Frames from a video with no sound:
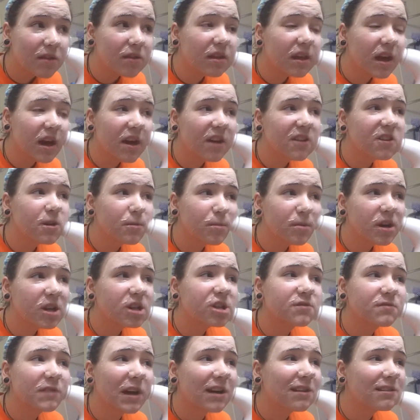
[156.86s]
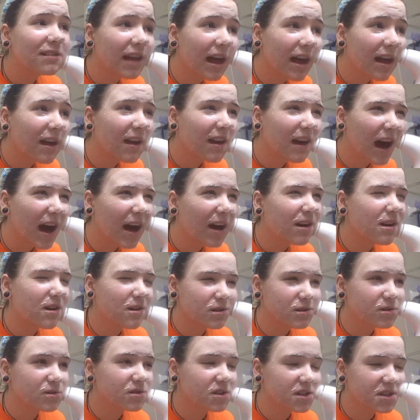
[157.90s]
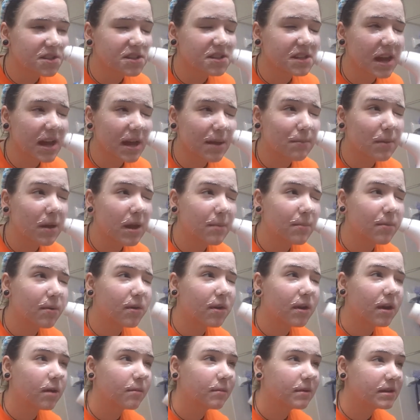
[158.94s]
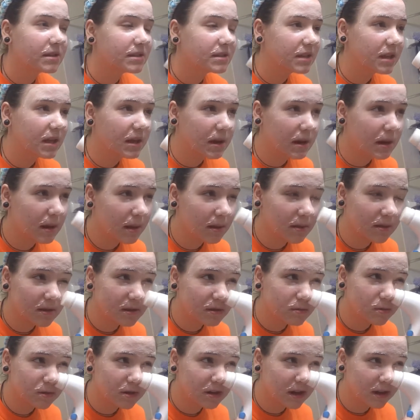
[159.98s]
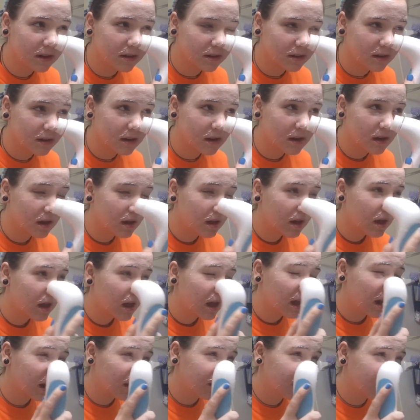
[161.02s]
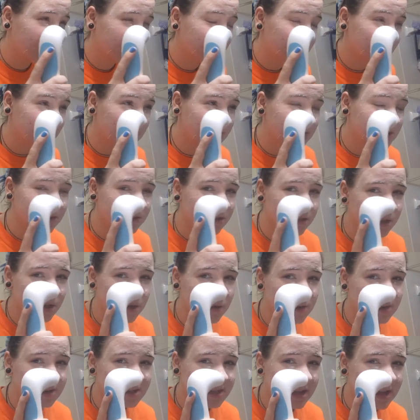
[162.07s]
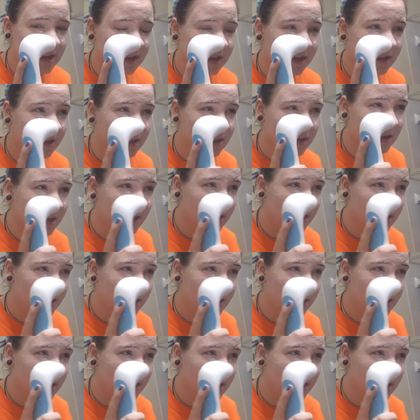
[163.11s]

The other brush felt like, I don't know, sort of sandpapery on my skin. This one doesn't, and I think it's because of the lower setting.